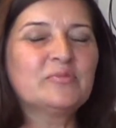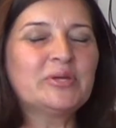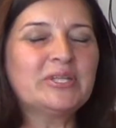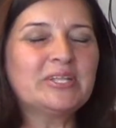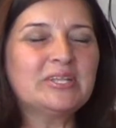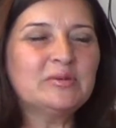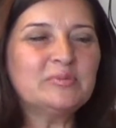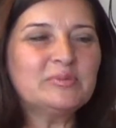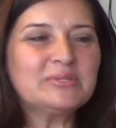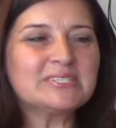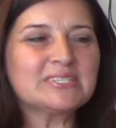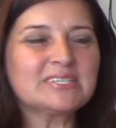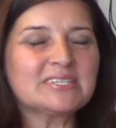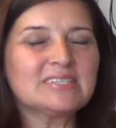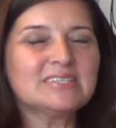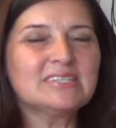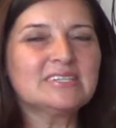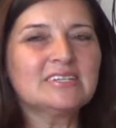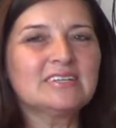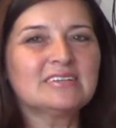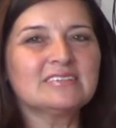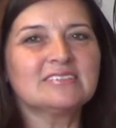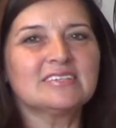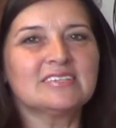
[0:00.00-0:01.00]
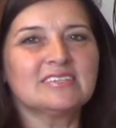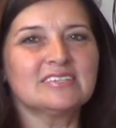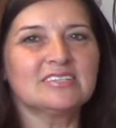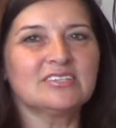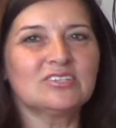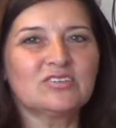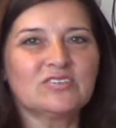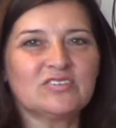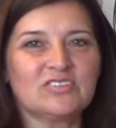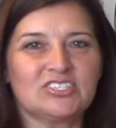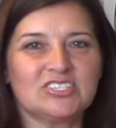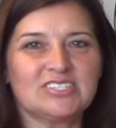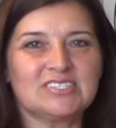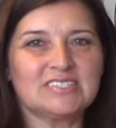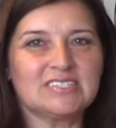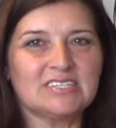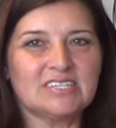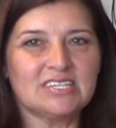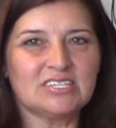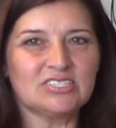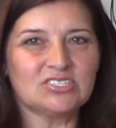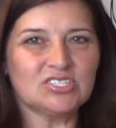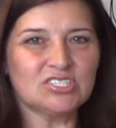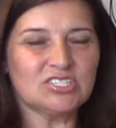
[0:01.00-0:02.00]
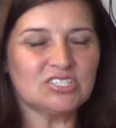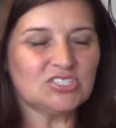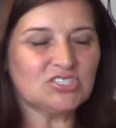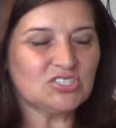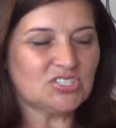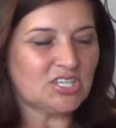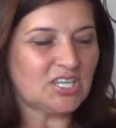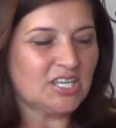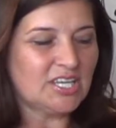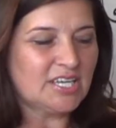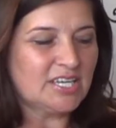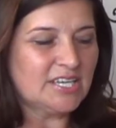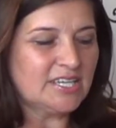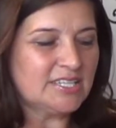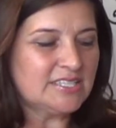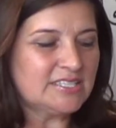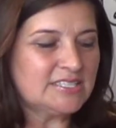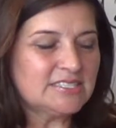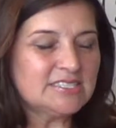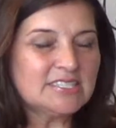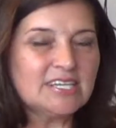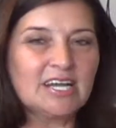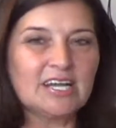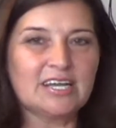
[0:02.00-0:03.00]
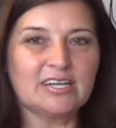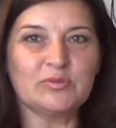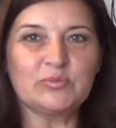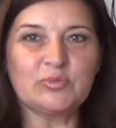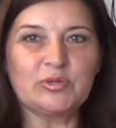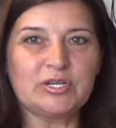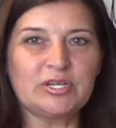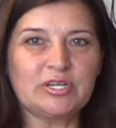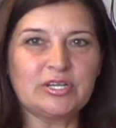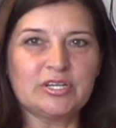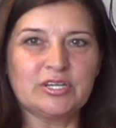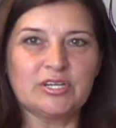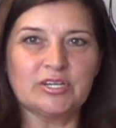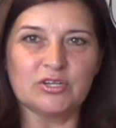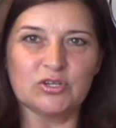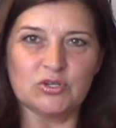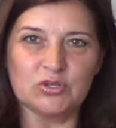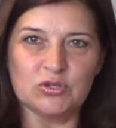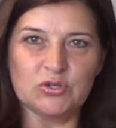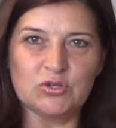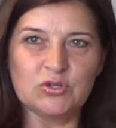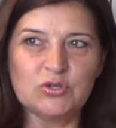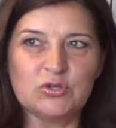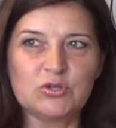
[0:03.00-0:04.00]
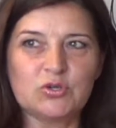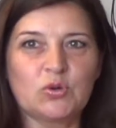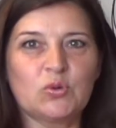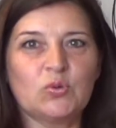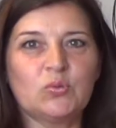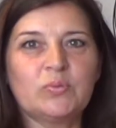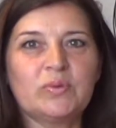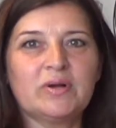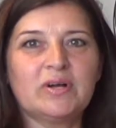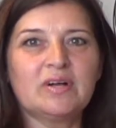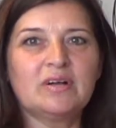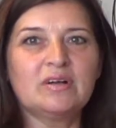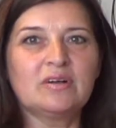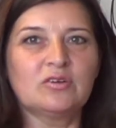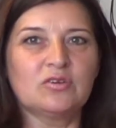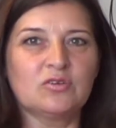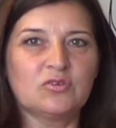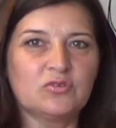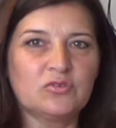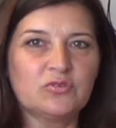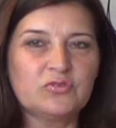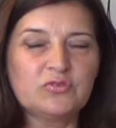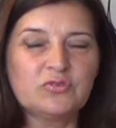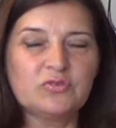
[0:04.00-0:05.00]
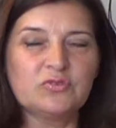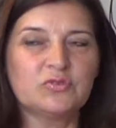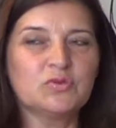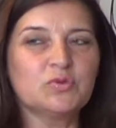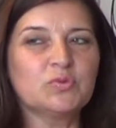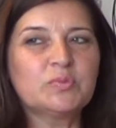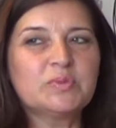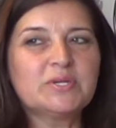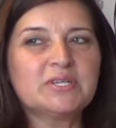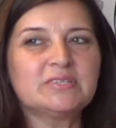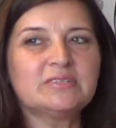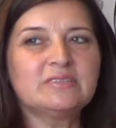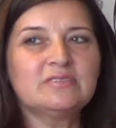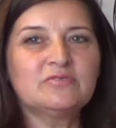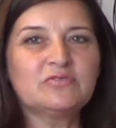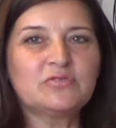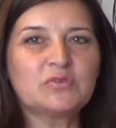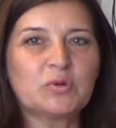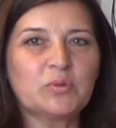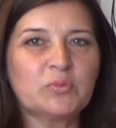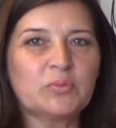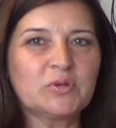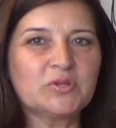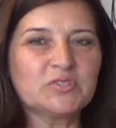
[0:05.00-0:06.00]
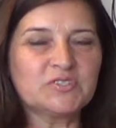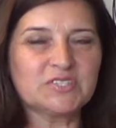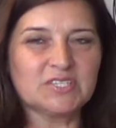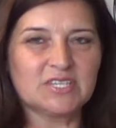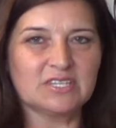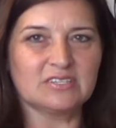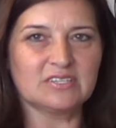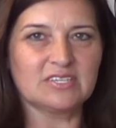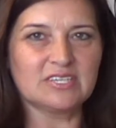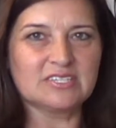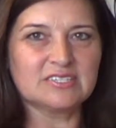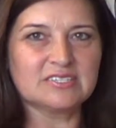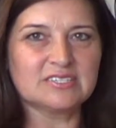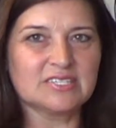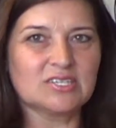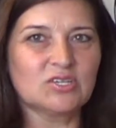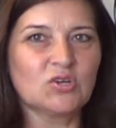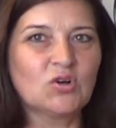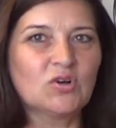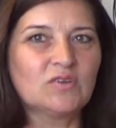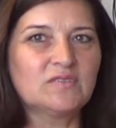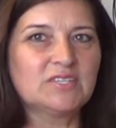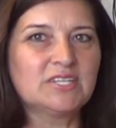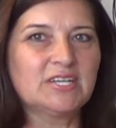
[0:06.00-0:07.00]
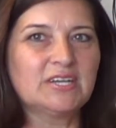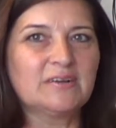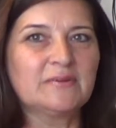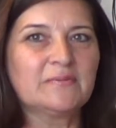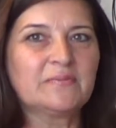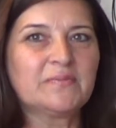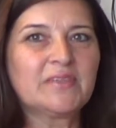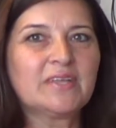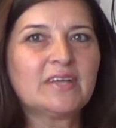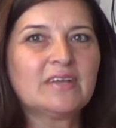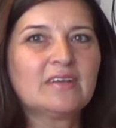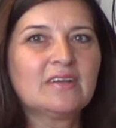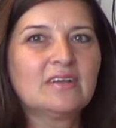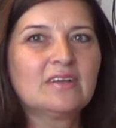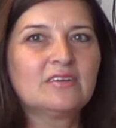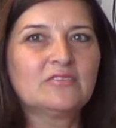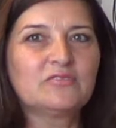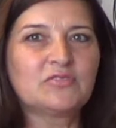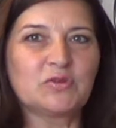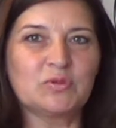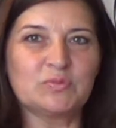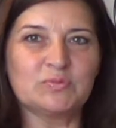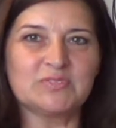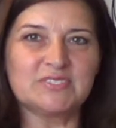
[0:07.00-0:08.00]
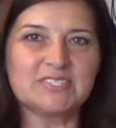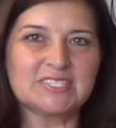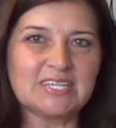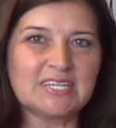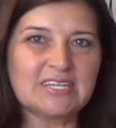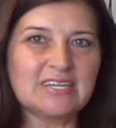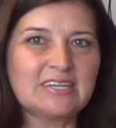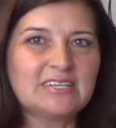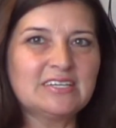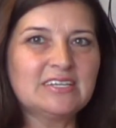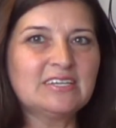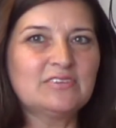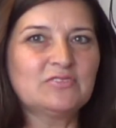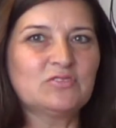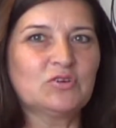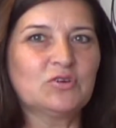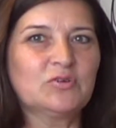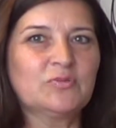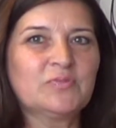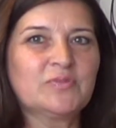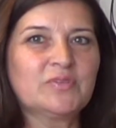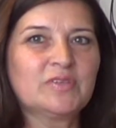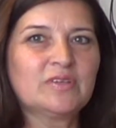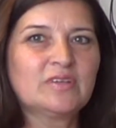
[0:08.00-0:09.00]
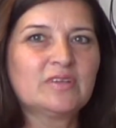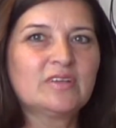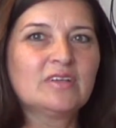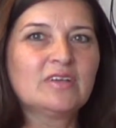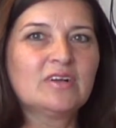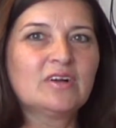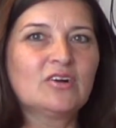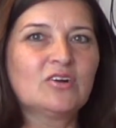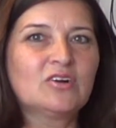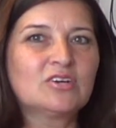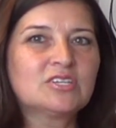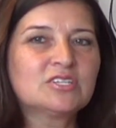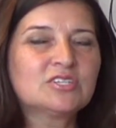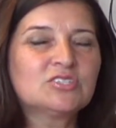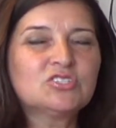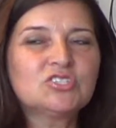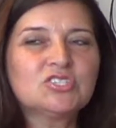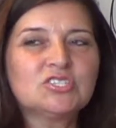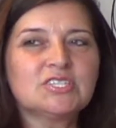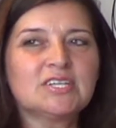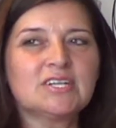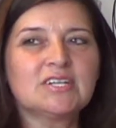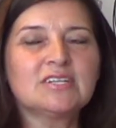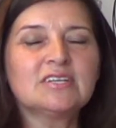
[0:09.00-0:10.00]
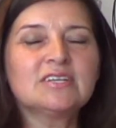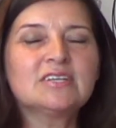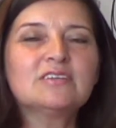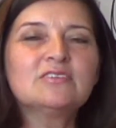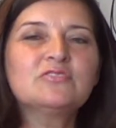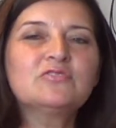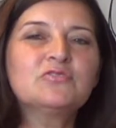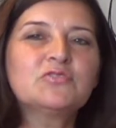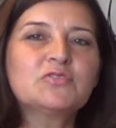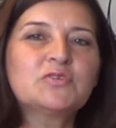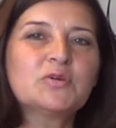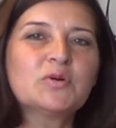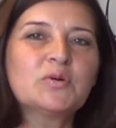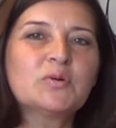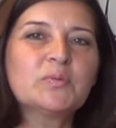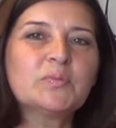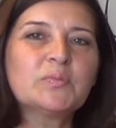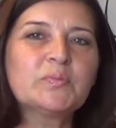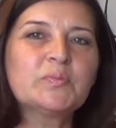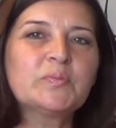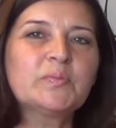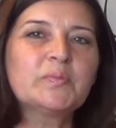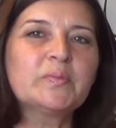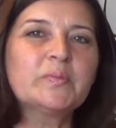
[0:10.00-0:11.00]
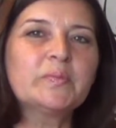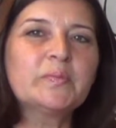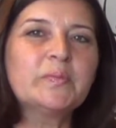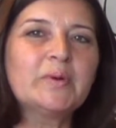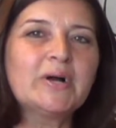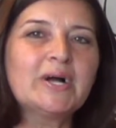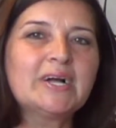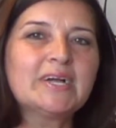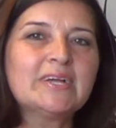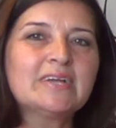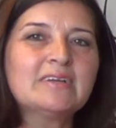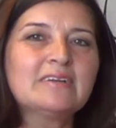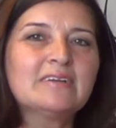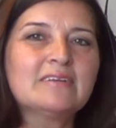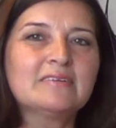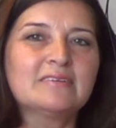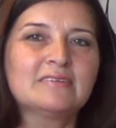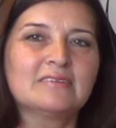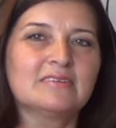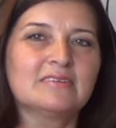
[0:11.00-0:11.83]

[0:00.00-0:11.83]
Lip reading: My name is Hedina Tahirović Sijercic and I'm a Roma woman from Bosnia and Herzegovina, from Sarajevo. Originally from my